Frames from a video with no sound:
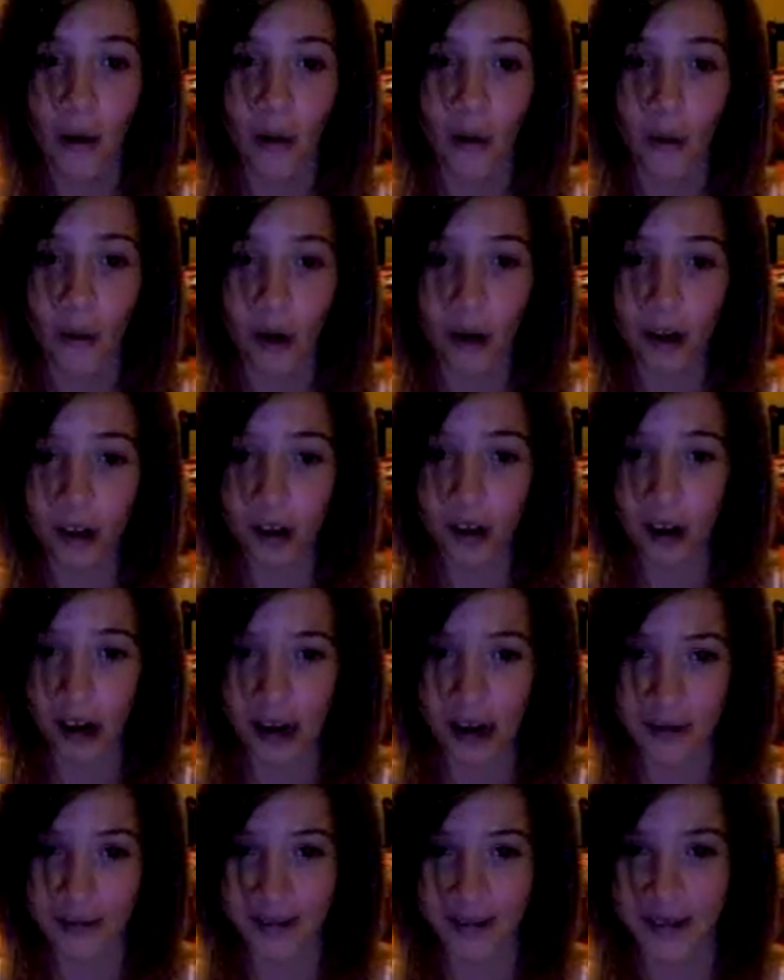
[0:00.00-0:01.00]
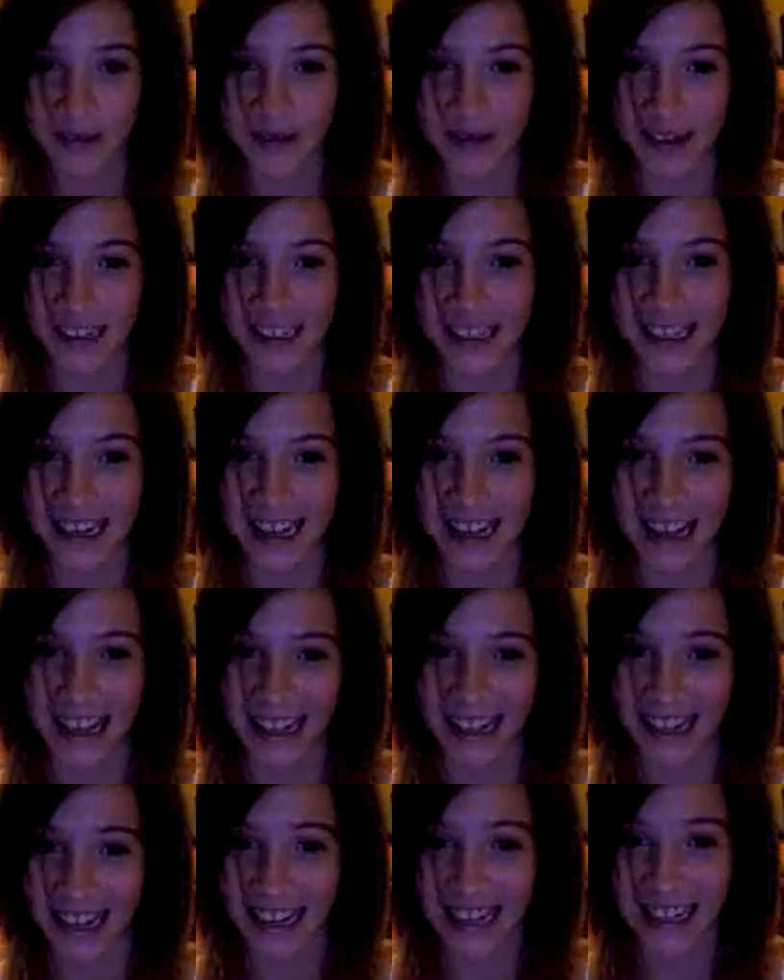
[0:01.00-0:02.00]
Order your hamster bed
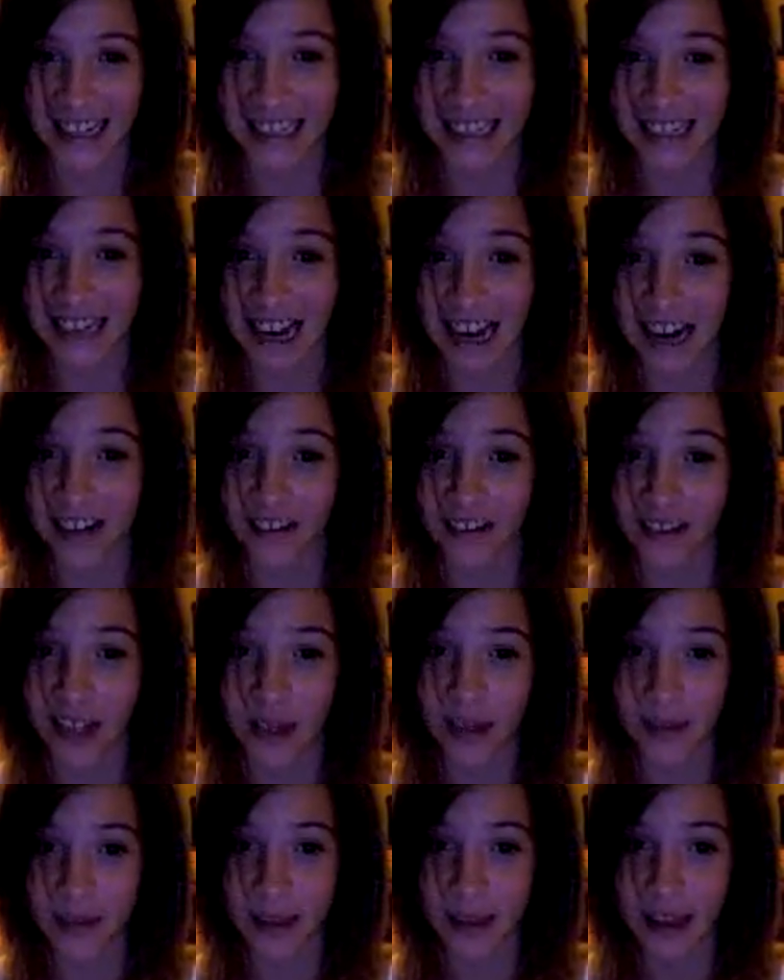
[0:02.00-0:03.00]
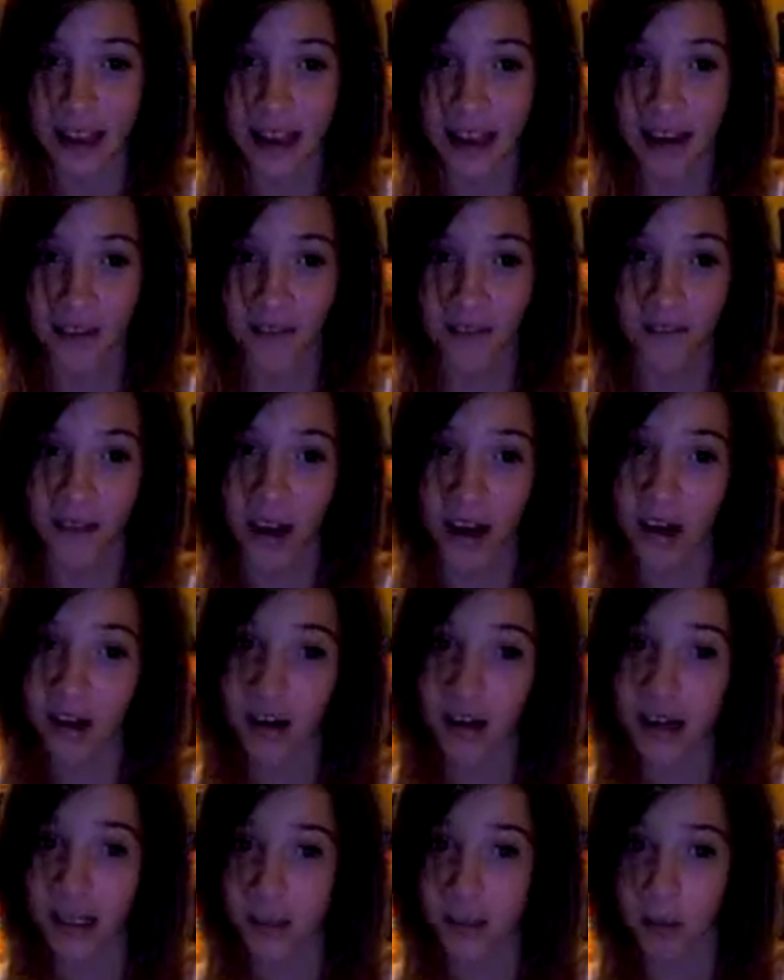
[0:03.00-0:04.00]
today. Get 10 of them in
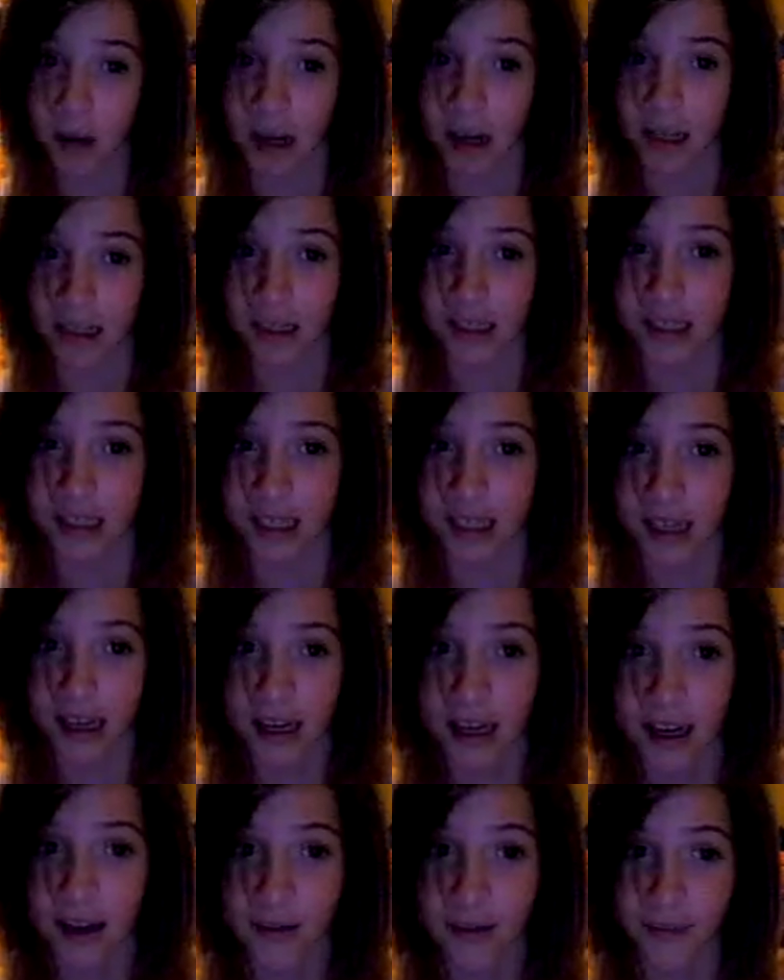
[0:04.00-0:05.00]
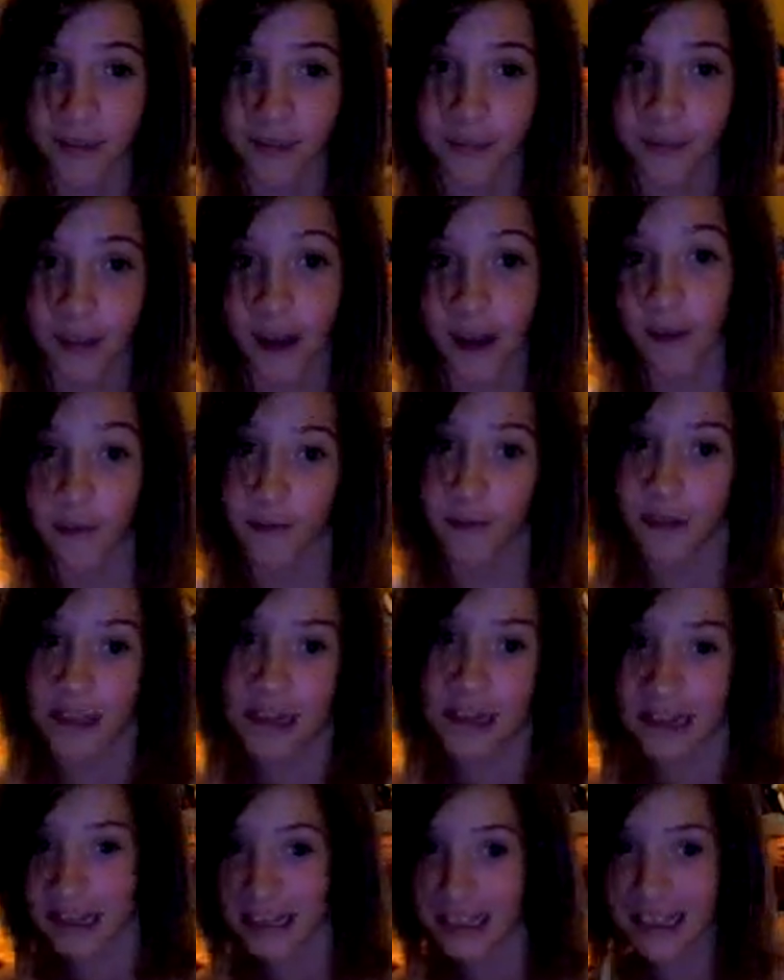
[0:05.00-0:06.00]
various prints of
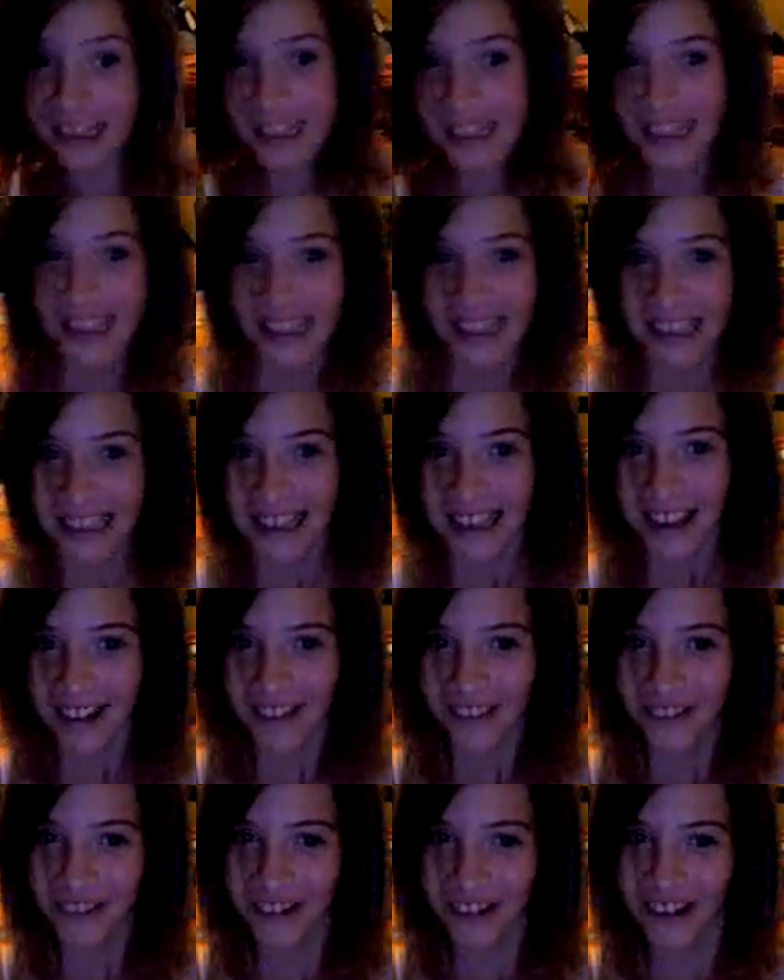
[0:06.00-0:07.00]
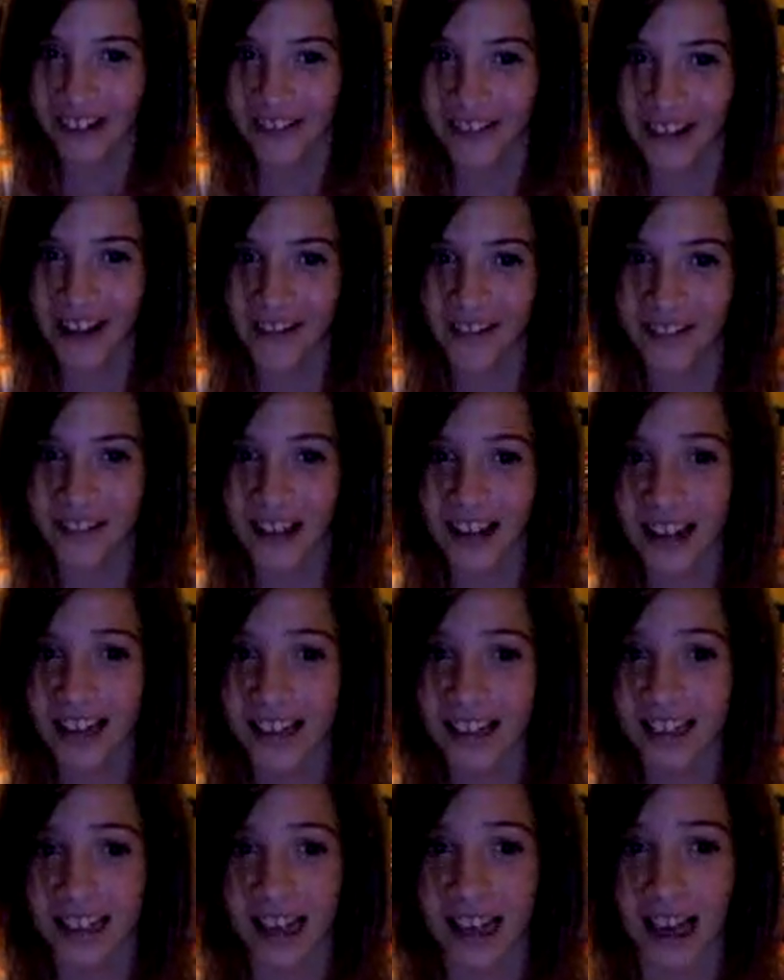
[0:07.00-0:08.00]
fleece for
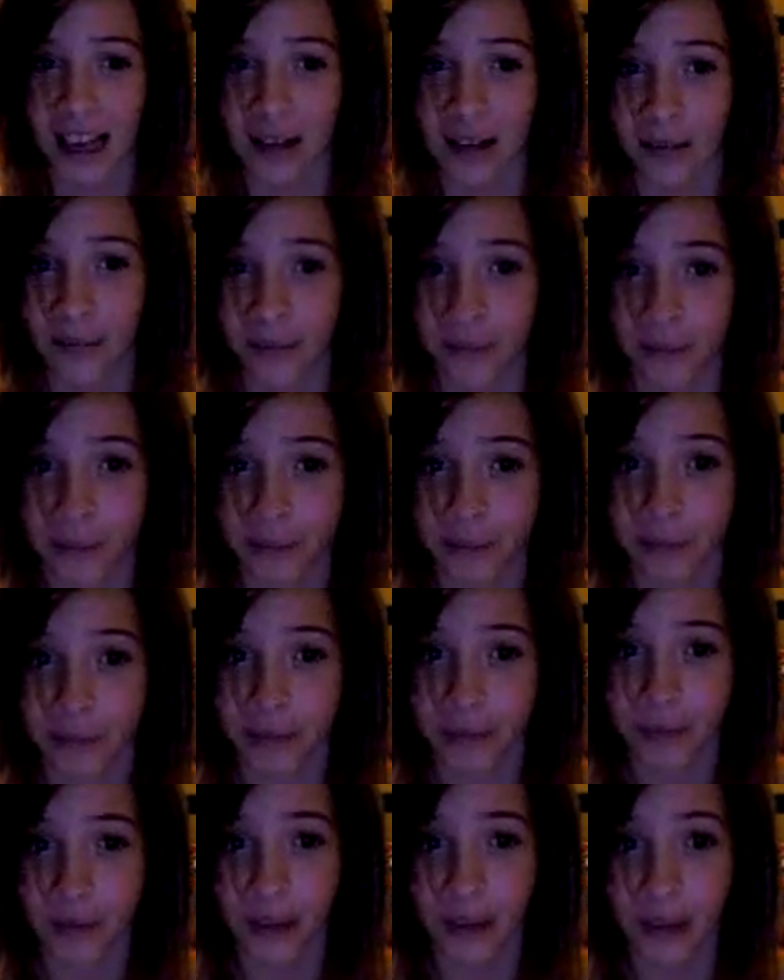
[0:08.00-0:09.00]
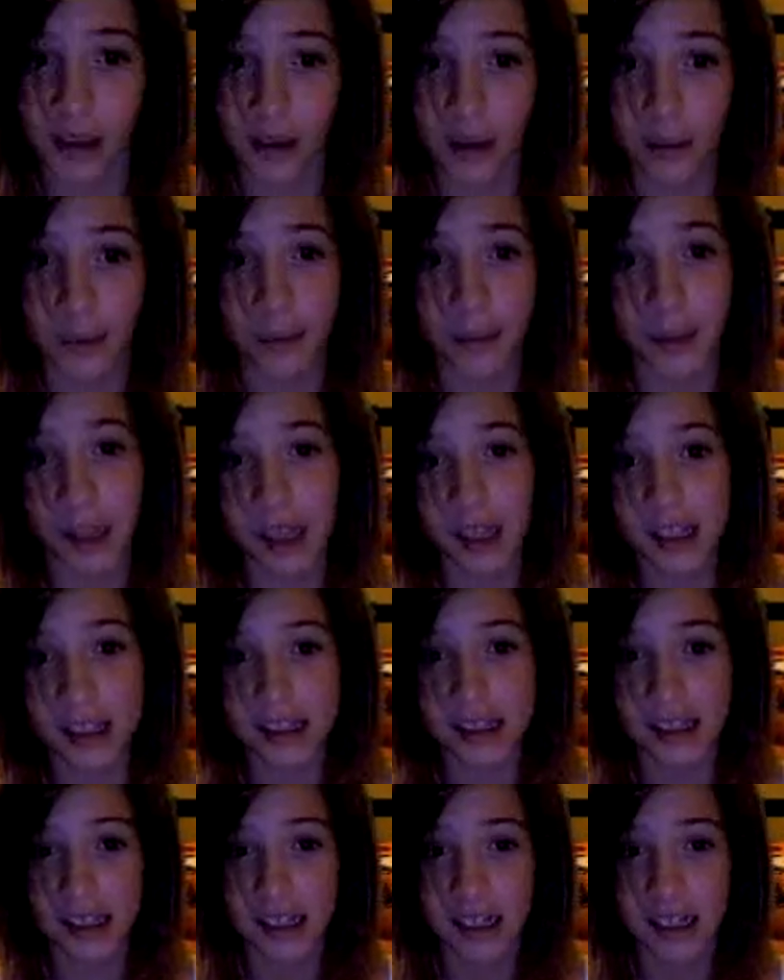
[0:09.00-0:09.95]
$5.99, plus